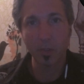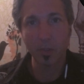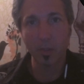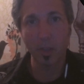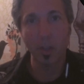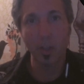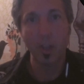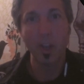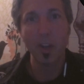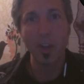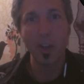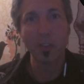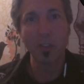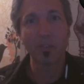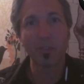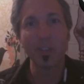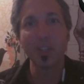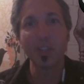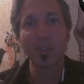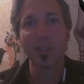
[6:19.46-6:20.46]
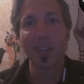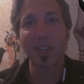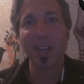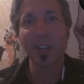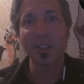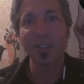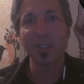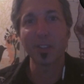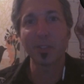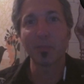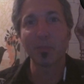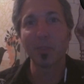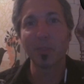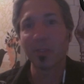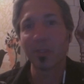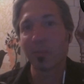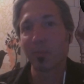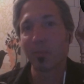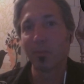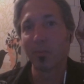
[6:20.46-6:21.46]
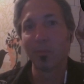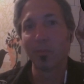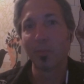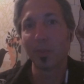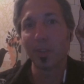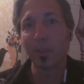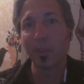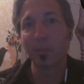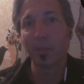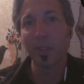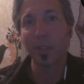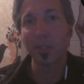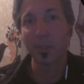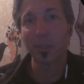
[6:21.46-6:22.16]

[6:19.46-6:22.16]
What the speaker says: The French reaction has been to put in place a